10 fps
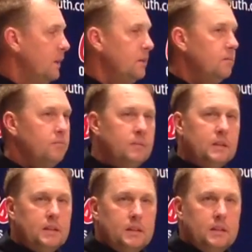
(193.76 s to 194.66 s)
and
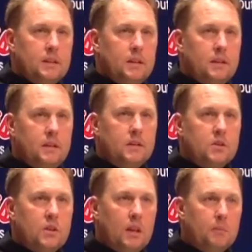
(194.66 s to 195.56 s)
didn't
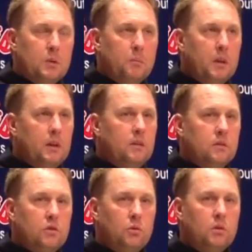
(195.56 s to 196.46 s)
seem to
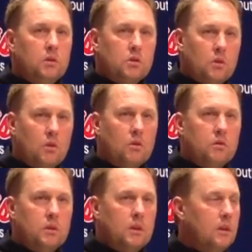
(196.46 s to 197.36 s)
be too
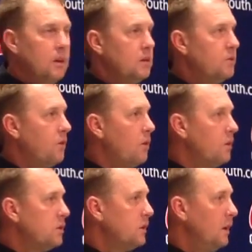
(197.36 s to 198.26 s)
concerned as
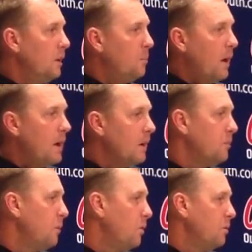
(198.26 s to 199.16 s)
far as in a
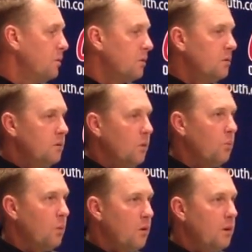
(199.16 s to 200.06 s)
panic mode or
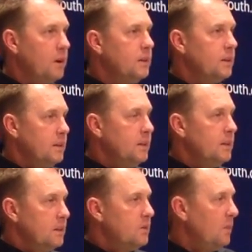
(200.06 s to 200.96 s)
worried.
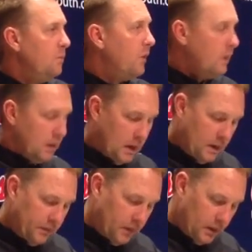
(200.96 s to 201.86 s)
Seemed very
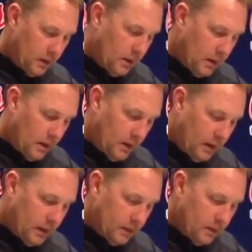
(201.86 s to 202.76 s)
confident.
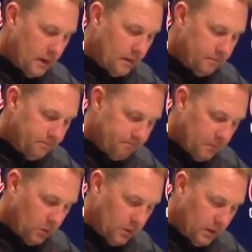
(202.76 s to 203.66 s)
I like that.
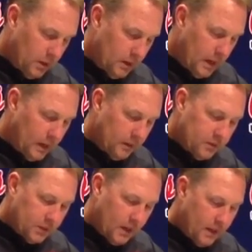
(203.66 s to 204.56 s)
On the
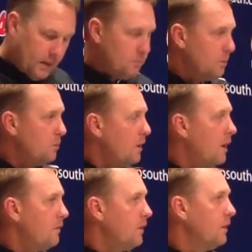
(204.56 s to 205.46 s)
negative side, we were
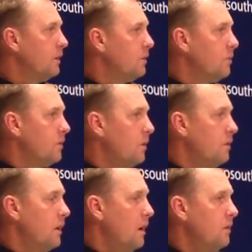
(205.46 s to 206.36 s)
not very good on
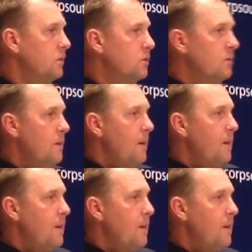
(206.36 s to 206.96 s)
3rd downs,